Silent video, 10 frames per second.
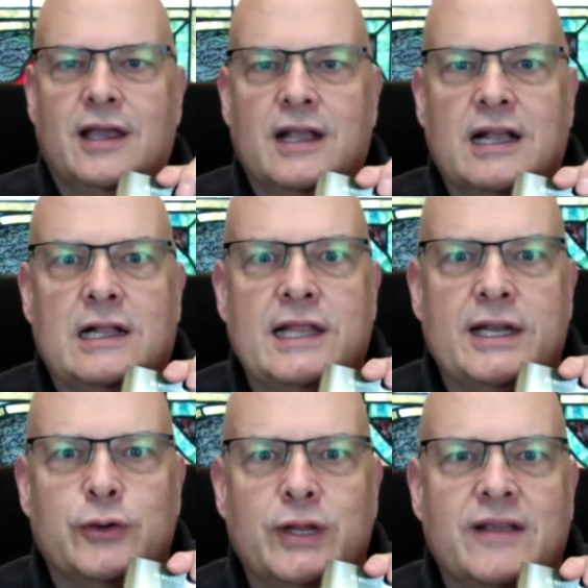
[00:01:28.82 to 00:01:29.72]

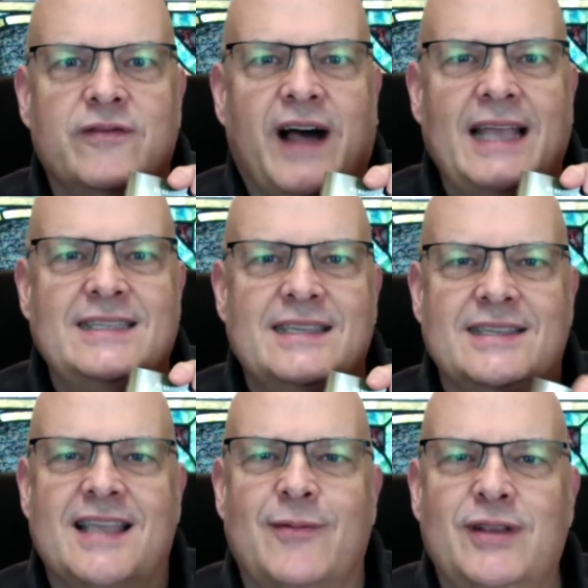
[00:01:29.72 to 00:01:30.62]
Glittering
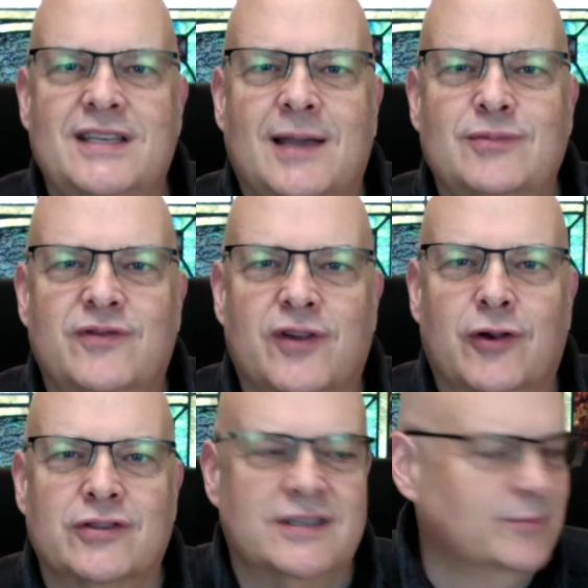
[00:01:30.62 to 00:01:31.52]
Vices. How many times have you
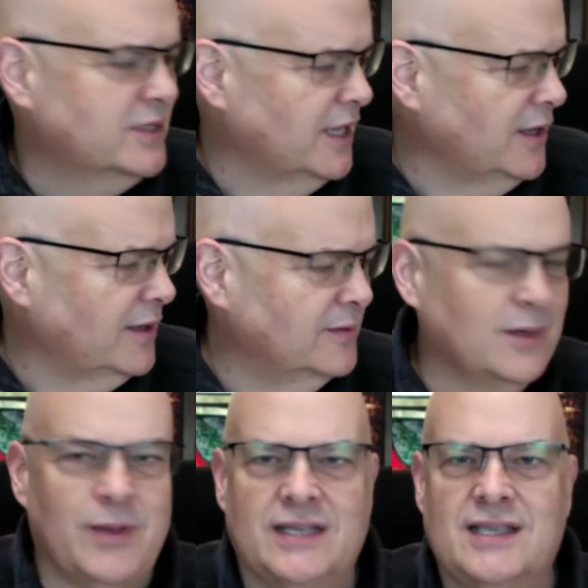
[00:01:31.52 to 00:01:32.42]
heard
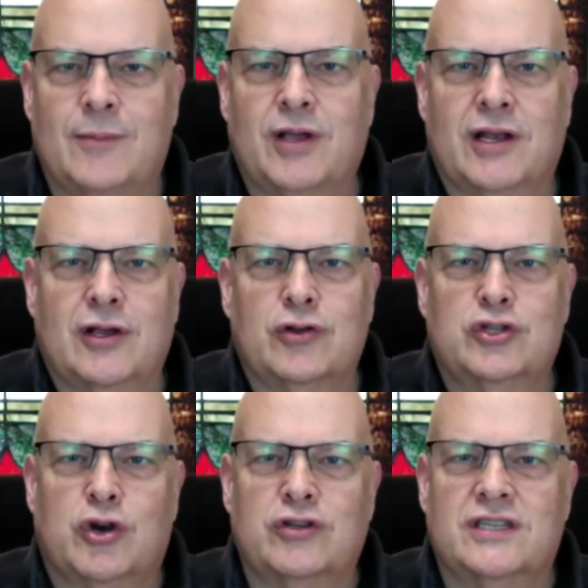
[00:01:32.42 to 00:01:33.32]
somebody say, I'm not going to go to
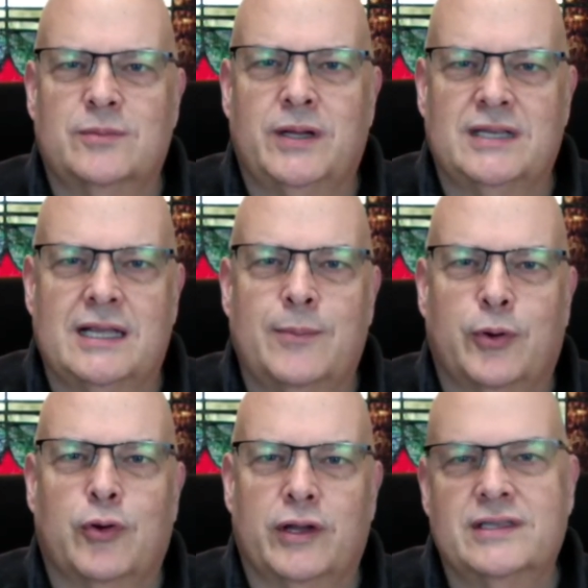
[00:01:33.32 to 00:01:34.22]
church, it's a bunch of
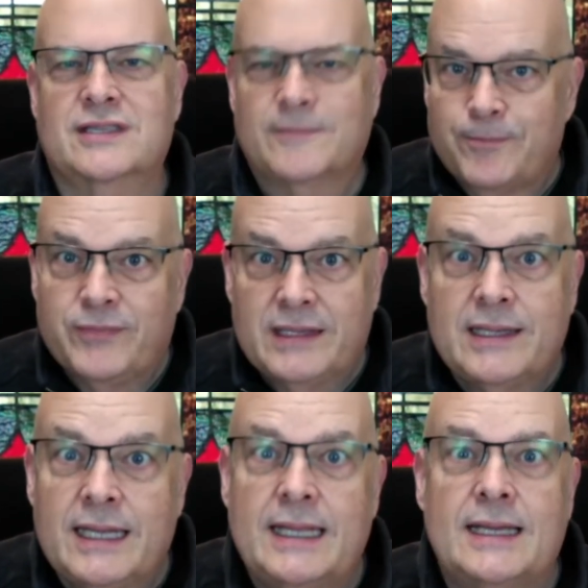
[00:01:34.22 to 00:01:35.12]
hypocrites?
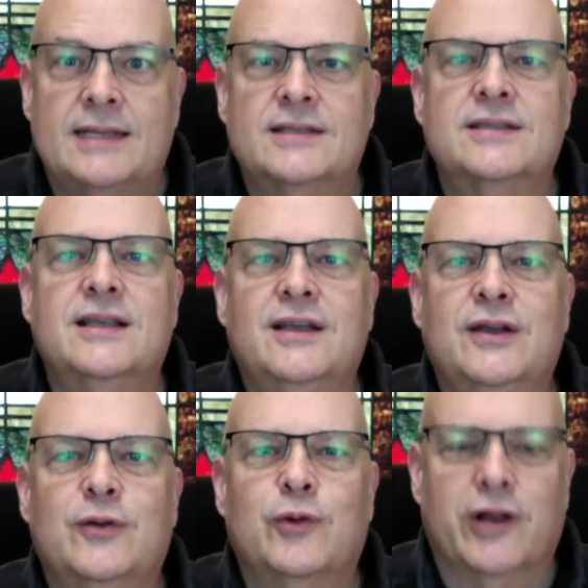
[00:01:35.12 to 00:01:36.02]
It is.
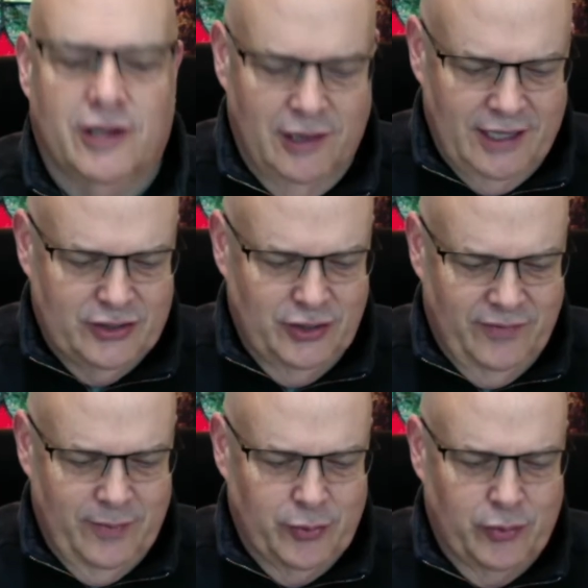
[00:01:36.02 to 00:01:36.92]
We're a collection of
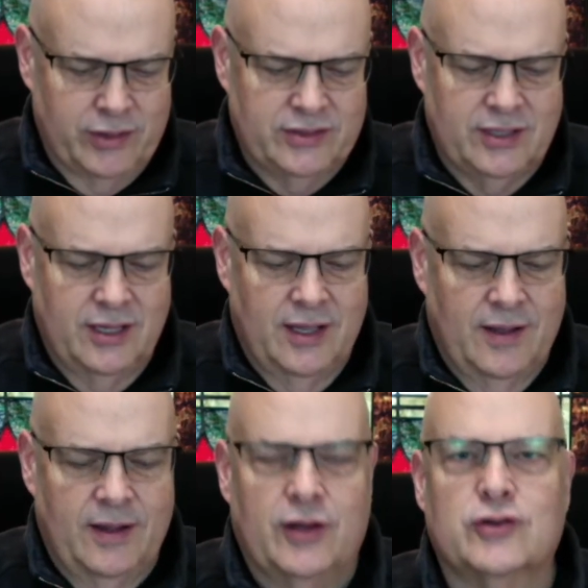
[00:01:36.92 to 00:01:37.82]
hypocrites.
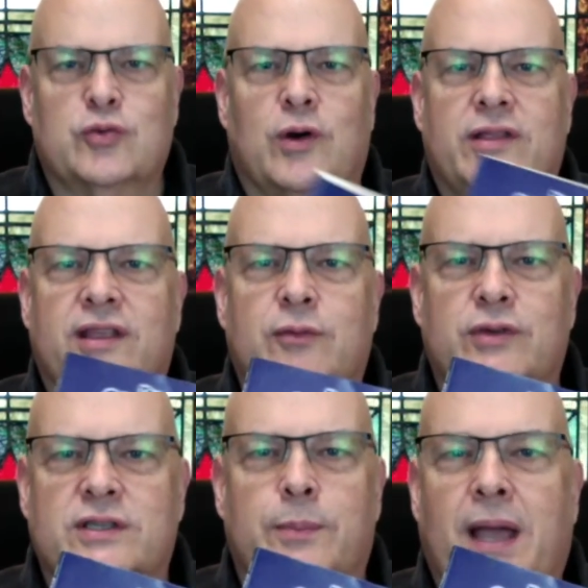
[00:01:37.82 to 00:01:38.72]
Here's one that
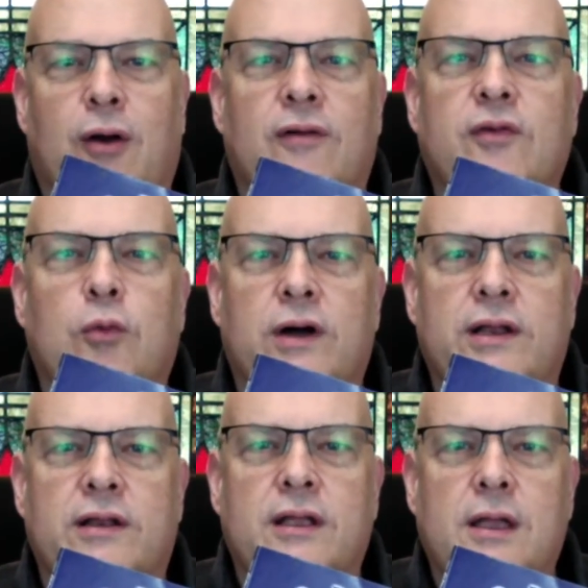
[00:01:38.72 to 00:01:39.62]
was a powerful
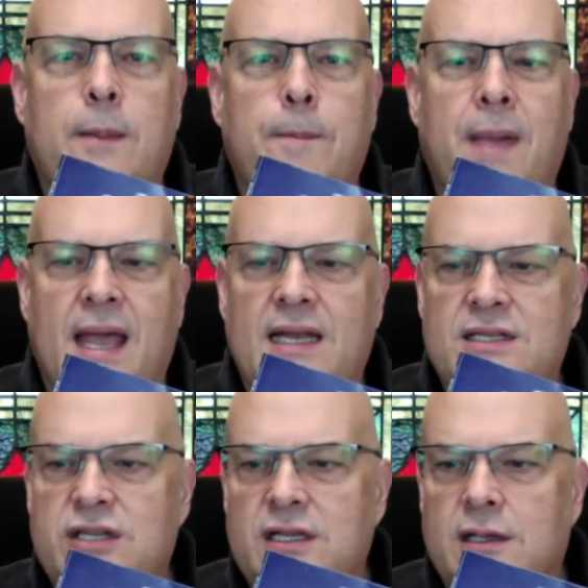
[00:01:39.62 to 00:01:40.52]
one.
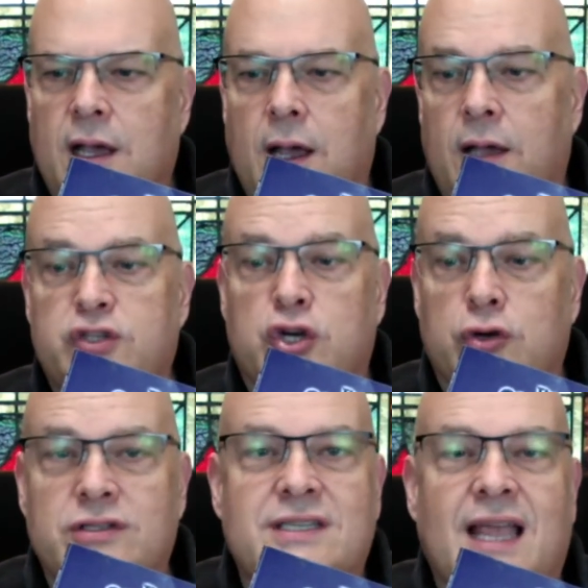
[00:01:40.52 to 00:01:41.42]
Managing a
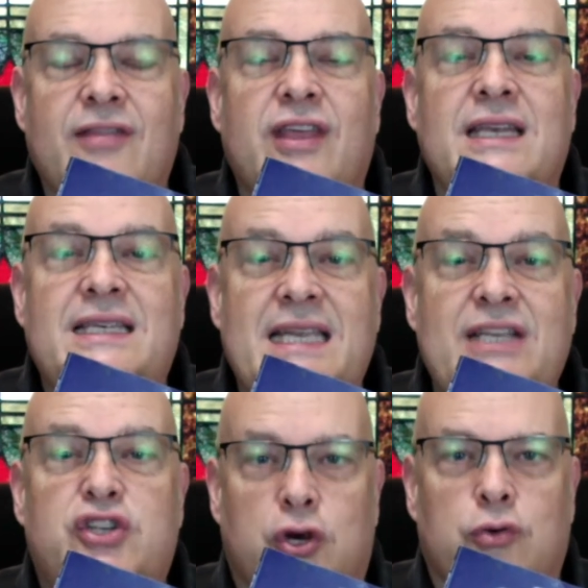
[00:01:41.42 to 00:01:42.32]
church and the
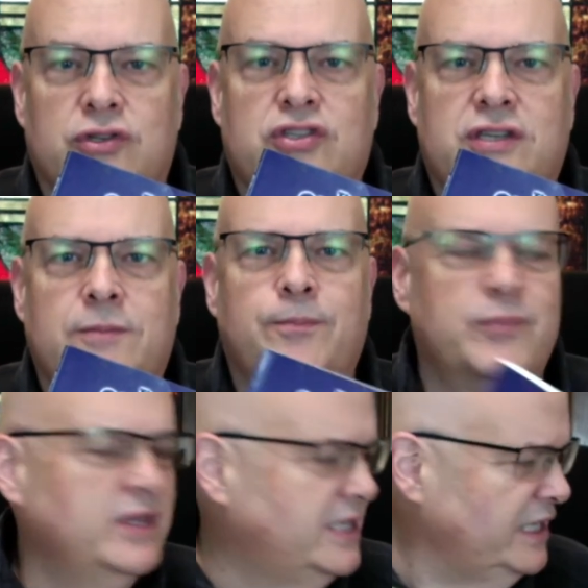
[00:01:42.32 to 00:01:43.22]
de-churched.
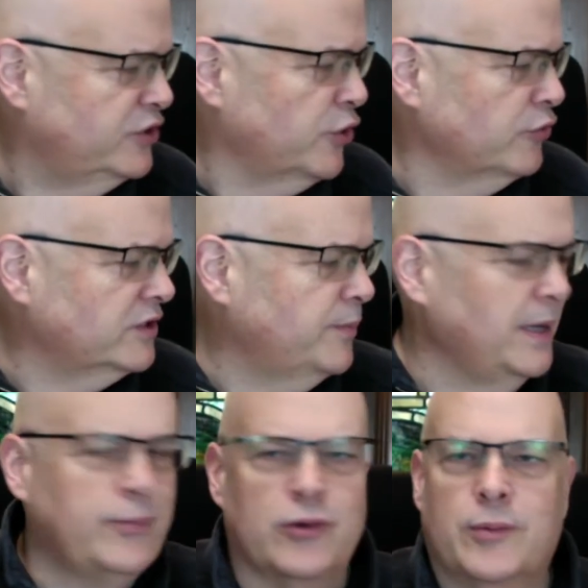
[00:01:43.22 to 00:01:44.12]
De-churched
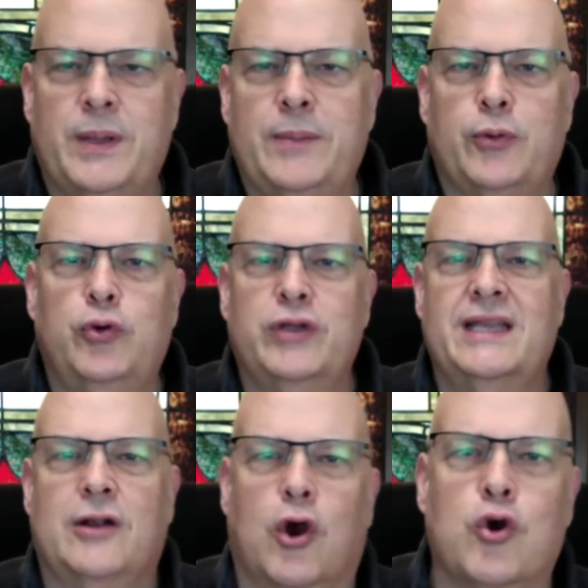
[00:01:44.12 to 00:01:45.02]
people are people who
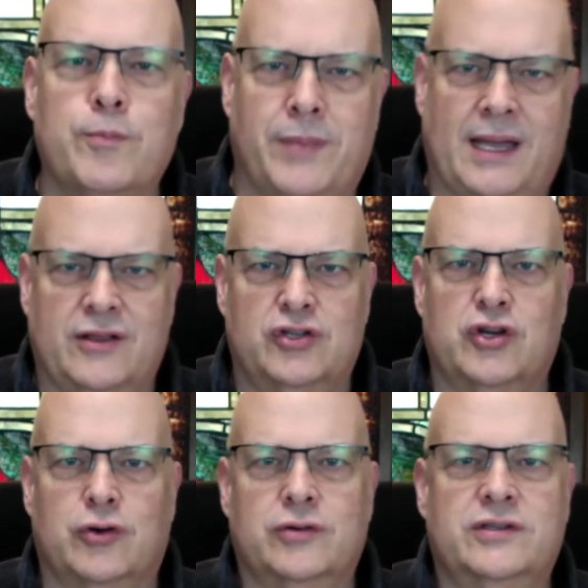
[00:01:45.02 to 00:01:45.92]
get hurt by the
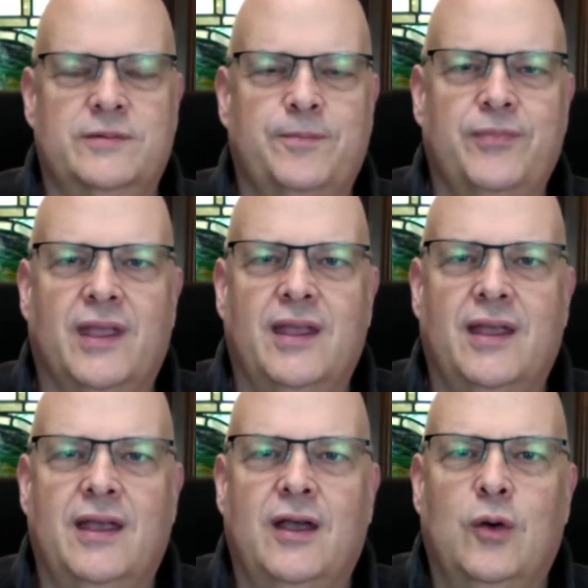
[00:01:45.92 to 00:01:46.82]
church.
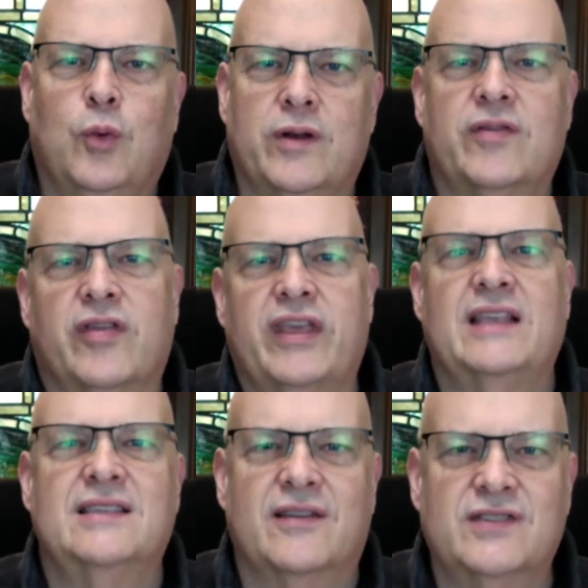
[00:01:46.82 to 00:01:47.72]
One of the
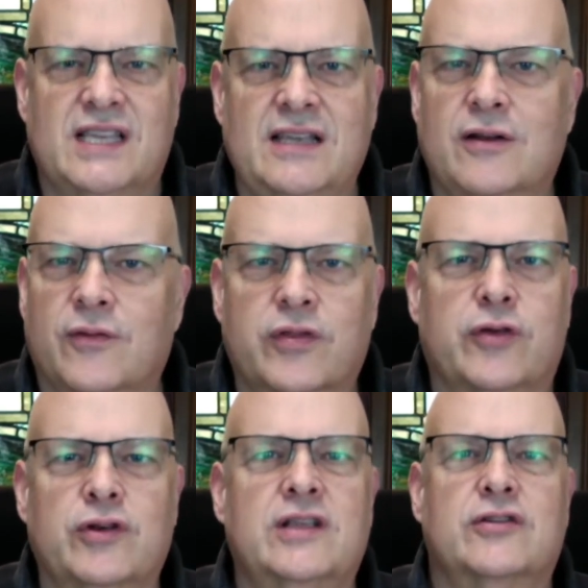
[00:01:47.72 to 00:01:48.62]
things I've seen over
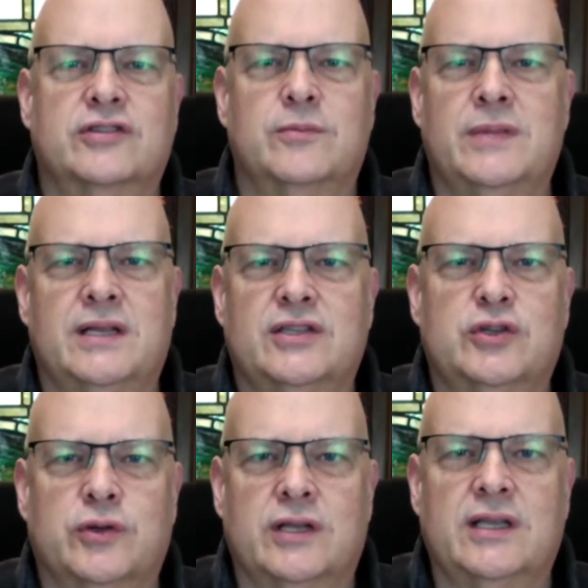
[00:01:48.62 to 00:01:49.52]
30 years of
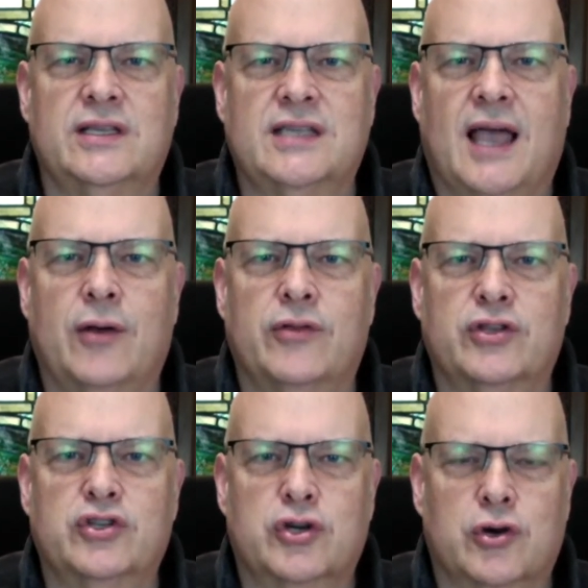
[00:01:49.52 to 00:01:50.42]
ministry is how the
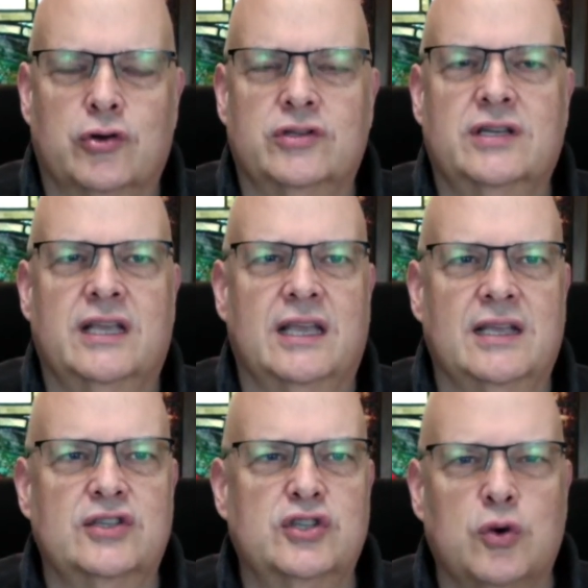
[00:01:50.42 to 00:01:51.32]
church can
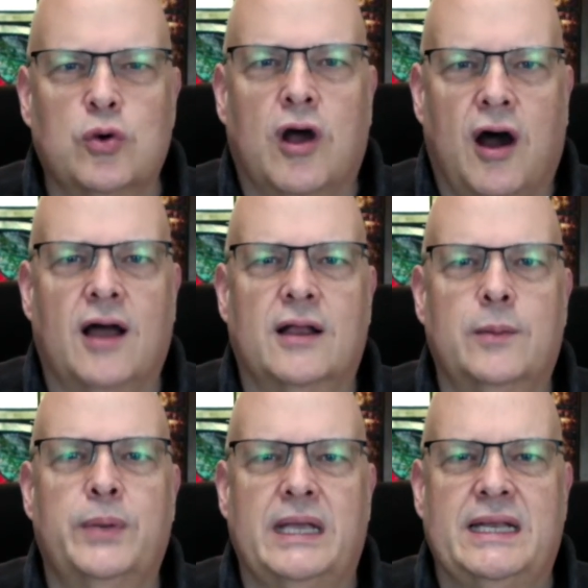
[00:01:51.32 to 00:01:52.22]
get so caught
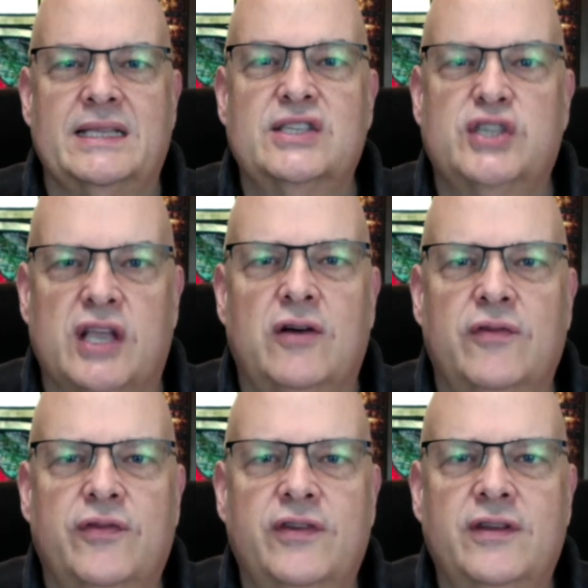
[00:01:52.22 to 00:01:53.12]
up in
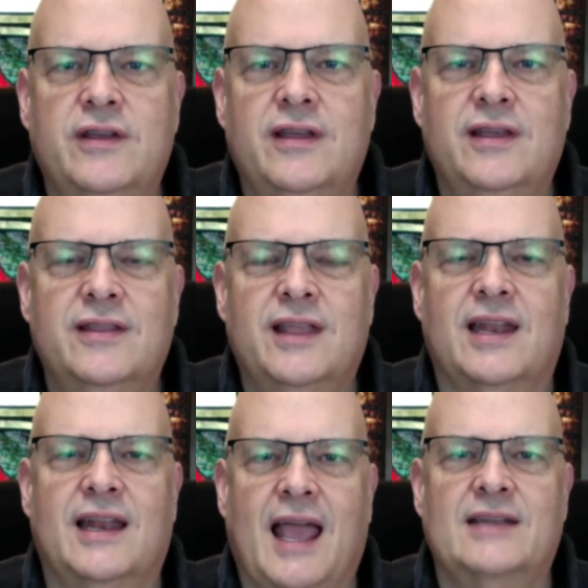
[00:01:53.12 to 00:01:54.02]
itself that
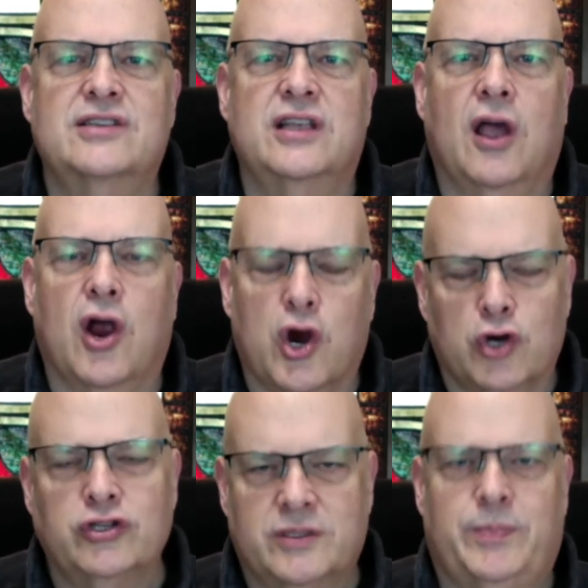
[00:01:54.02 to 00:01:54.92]
it actually
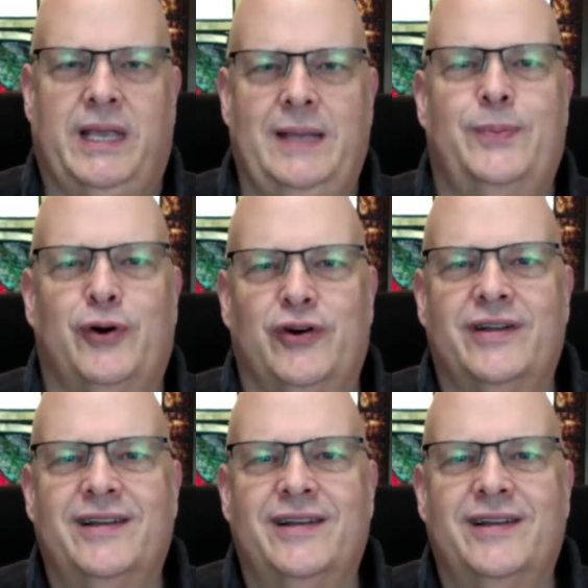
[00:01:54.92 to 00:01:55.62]
hurts people.